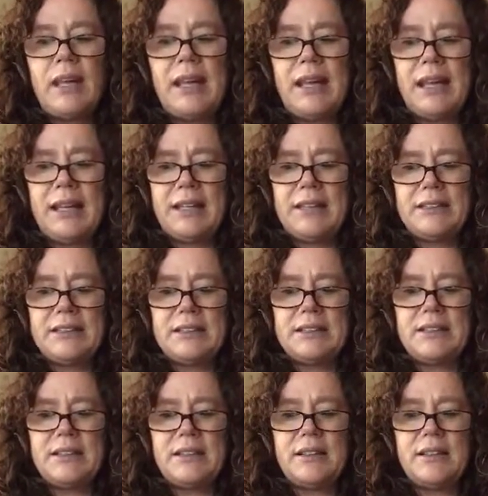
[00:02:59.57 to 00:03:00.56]
And
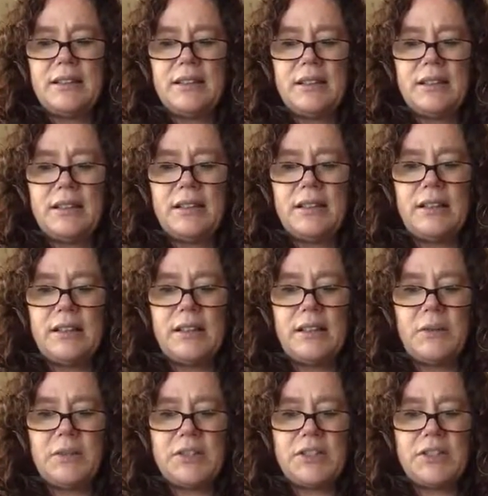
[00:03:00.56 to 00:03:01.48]
it